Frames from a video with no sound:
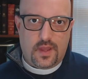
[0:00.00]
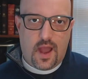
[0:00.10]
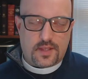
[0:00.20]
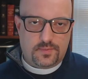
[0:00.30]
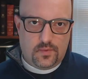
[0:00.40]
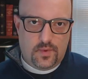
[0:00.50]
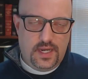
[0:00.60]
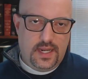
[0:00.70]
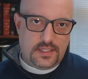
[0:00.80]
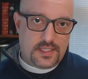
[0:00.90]
gospel
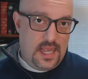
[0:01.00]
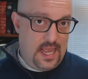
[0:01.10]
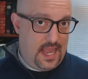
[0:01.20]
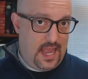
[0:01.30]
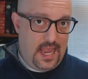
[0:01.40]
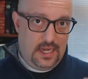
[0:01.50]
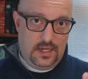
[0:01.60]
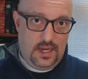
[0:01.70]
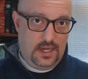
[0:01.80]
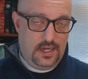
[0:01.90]
readings.
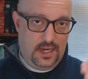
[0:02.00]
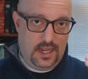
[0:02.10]
And it